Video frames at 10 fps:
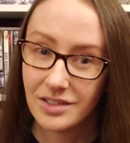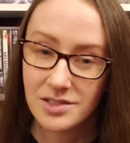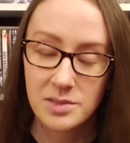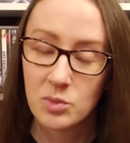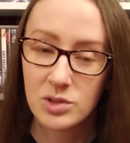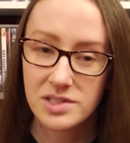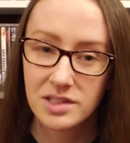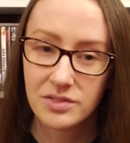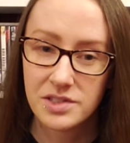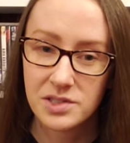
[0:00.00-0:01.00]
There's some more
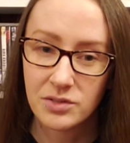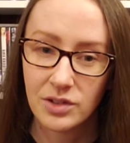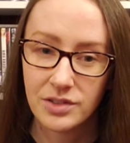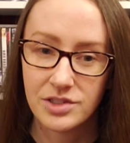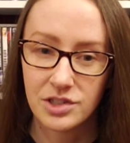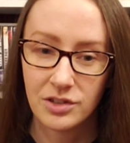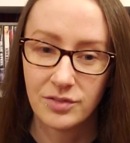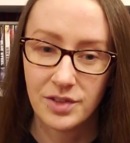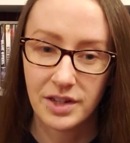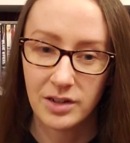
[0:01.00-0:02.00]
stuff that's over on the shelf
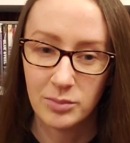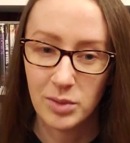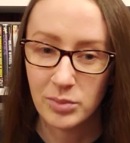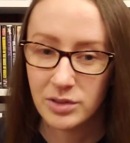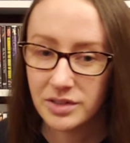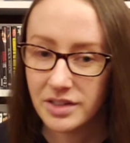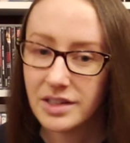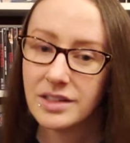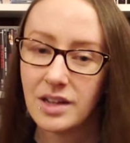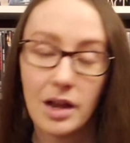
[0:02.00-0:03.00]
that I remembered
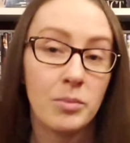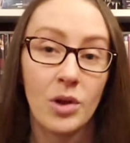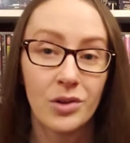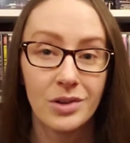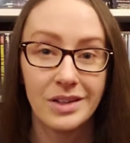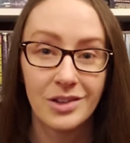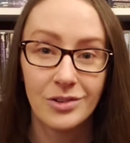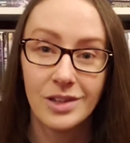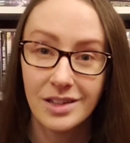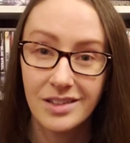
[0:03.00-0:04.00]
that I'm not going to go
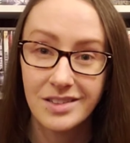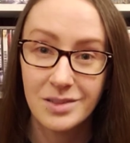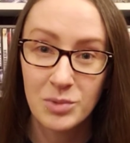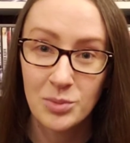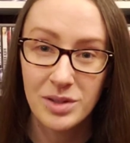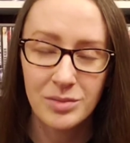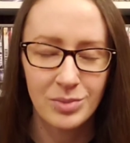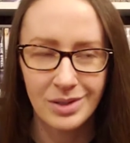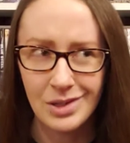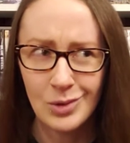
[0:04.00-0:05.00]
get at the moment,
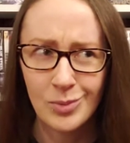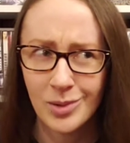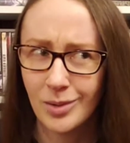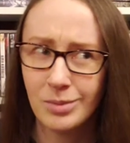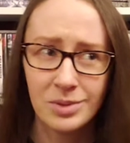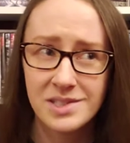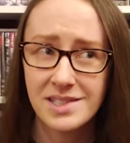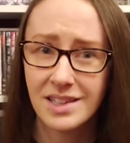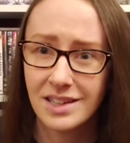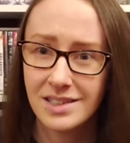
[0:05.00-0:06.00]
but you'll probably
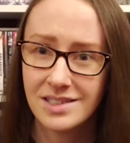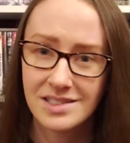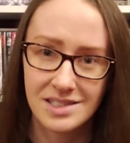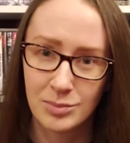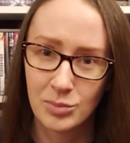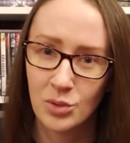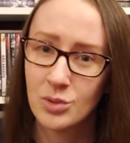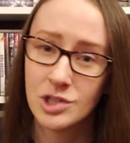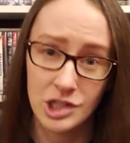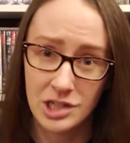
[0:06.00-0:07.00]
see that in December
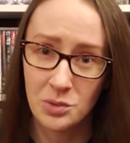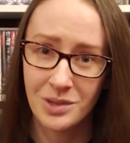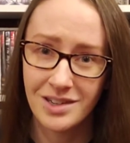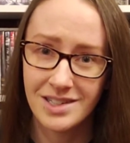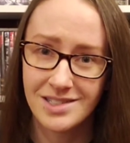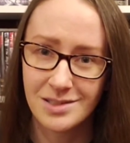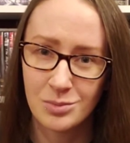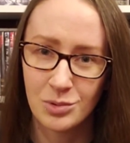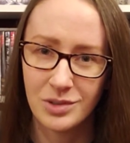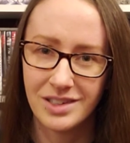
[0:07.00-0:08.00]
or January at some
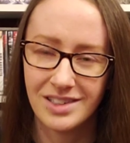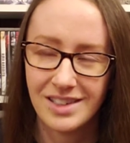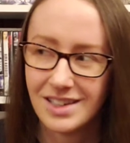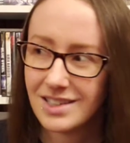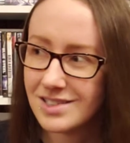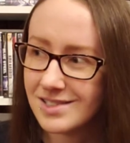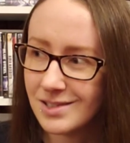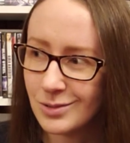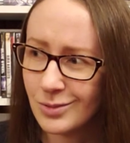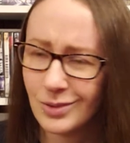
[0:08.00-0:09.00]
point.
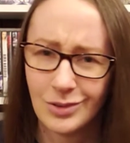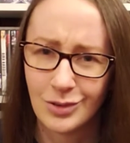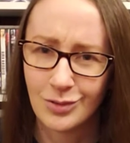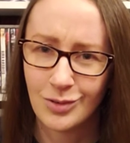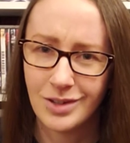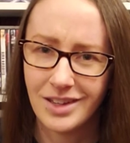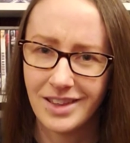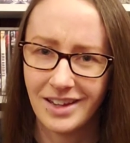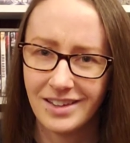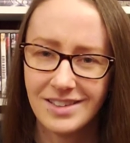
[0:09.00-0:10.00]
So look forward to
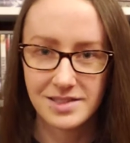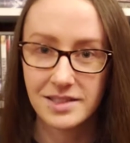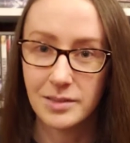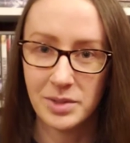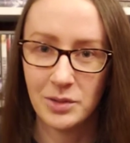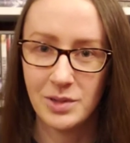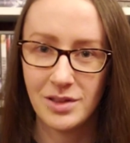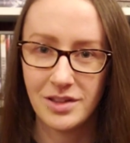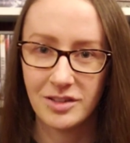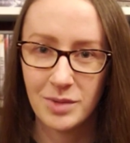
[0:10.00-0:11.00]
that. So let me know what you
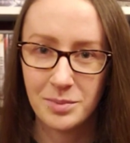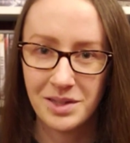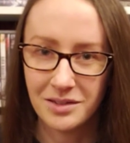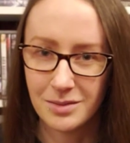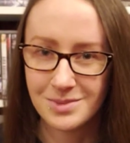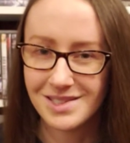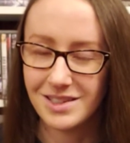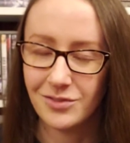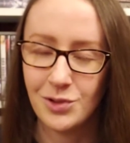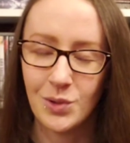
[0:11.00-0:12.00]
think of my pickups.
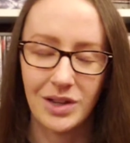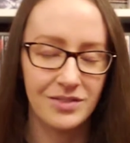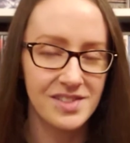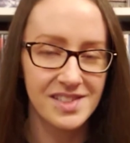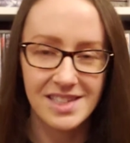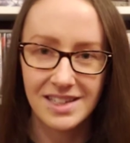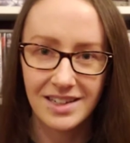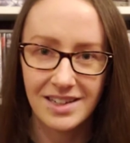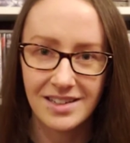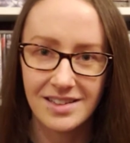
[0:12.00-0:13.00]
If you have seen
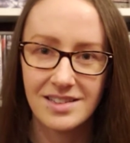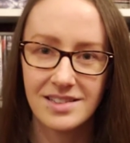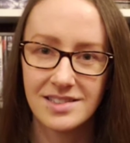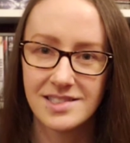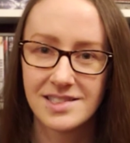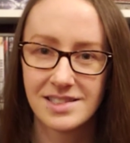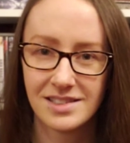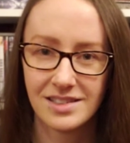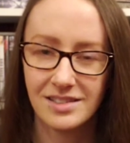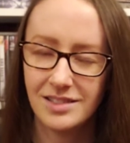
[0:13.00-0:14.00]
any of these,
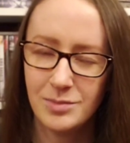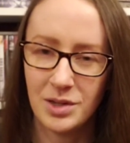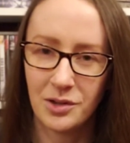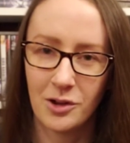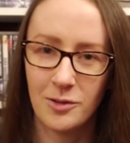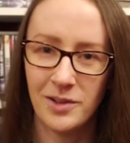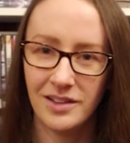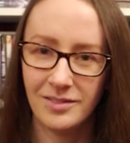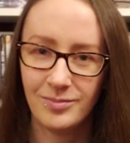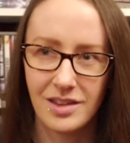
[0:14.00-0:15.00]
leave me a
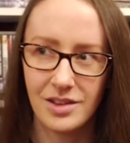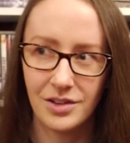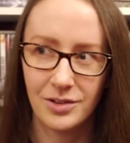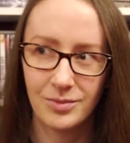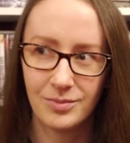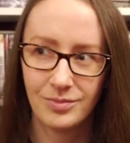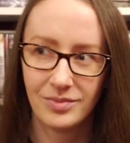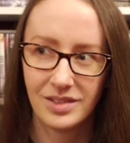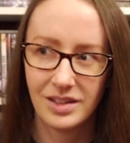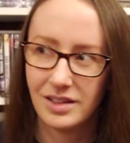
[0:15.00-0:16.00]
comment. You know,
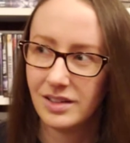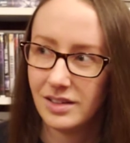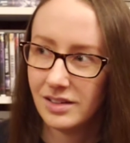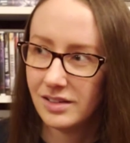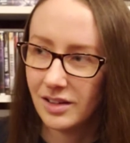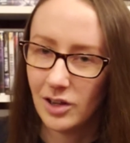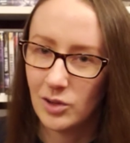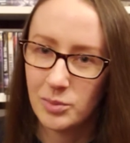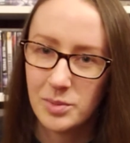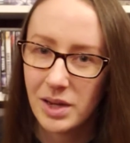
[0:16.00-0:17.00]

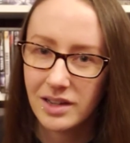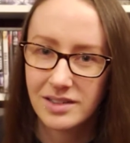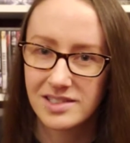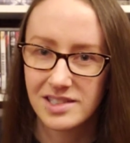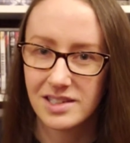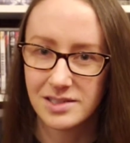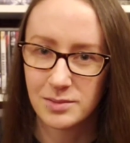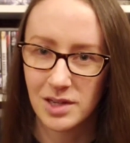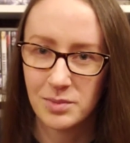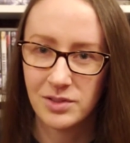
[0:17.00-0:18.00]
I'll be back
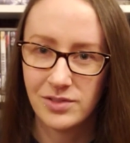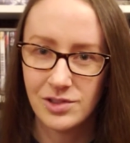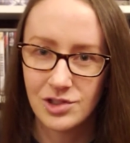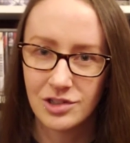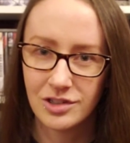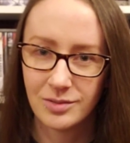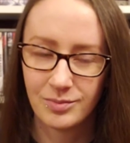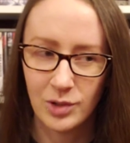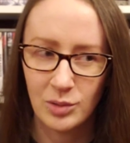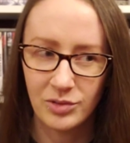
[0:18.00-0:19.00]
sometime in the future,
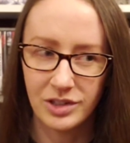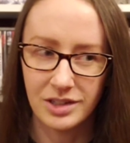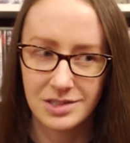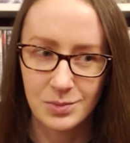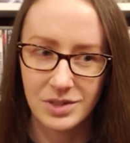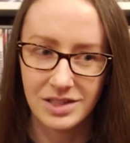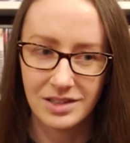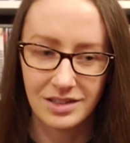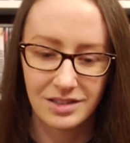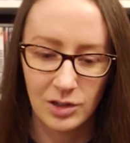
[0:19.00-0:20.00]
hopefully next
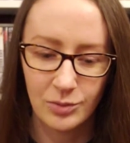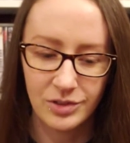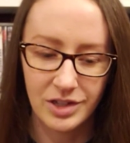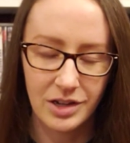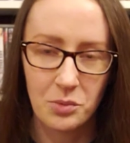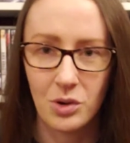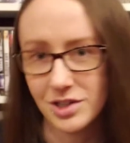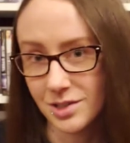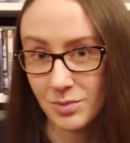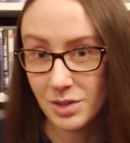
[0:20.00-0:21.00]
week. Hopefully I can
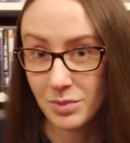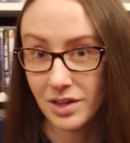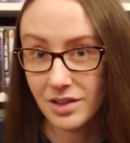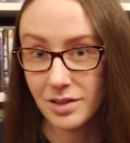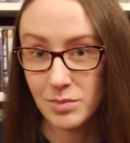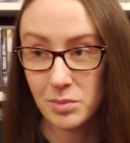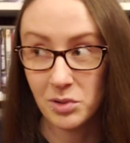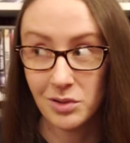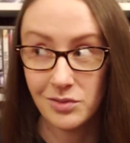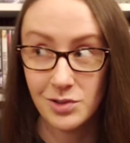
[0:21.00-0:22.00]
watch something by then and maybe
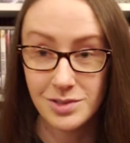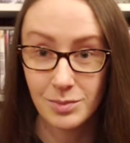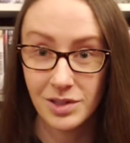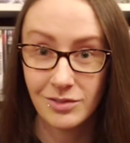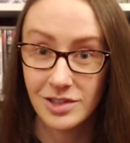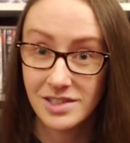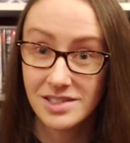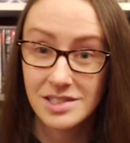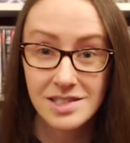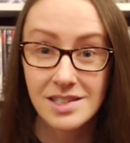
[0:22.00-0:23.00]
review something for
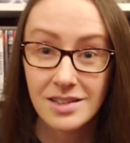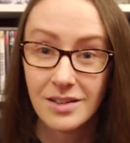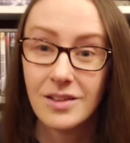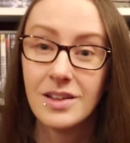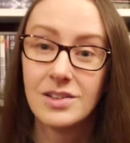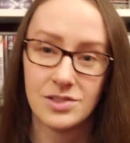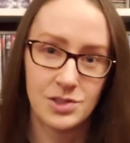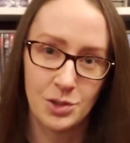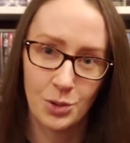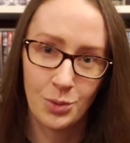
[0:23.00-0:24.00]
yins.
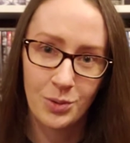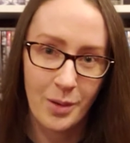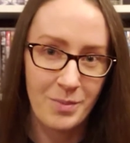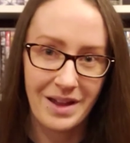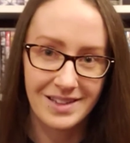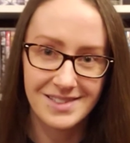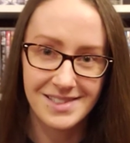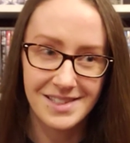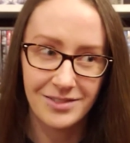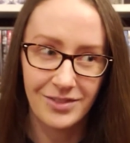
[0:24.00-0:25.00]
So come back and
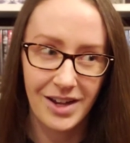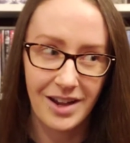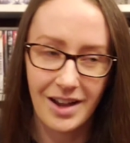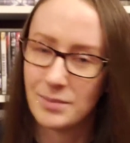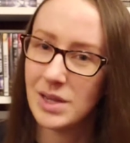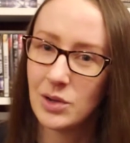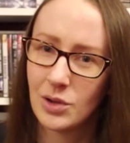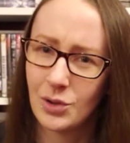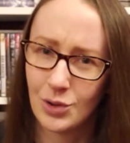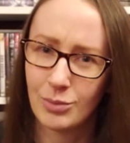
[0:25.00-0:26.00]
see if I make
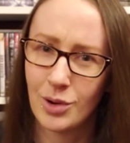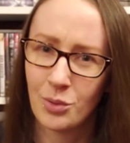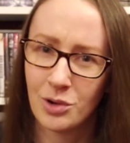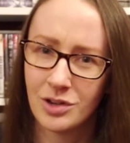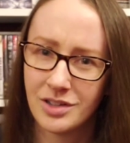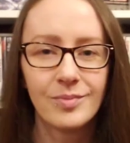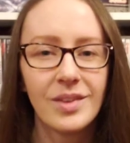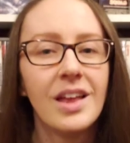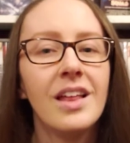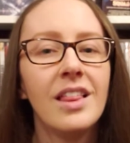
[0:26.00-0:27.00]
good on my word.
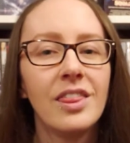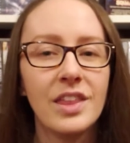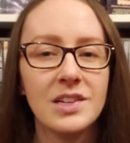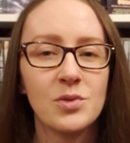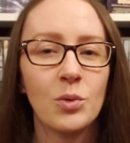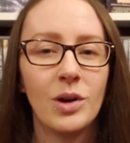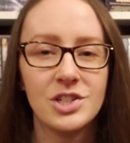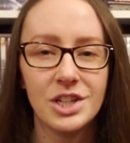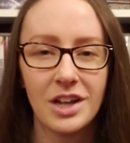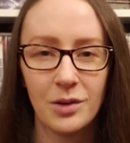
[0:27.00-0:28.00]
Thanks for
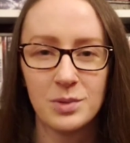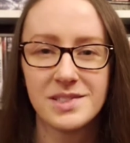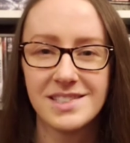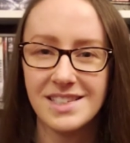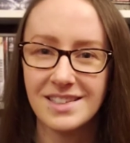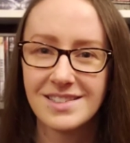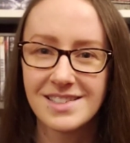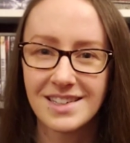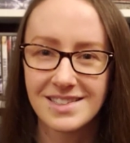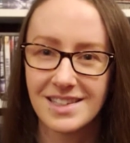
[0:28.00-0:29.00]
watching. I will see you
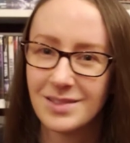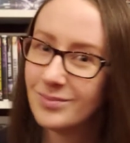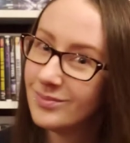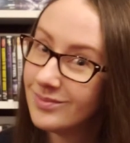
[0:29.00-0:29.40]
next time.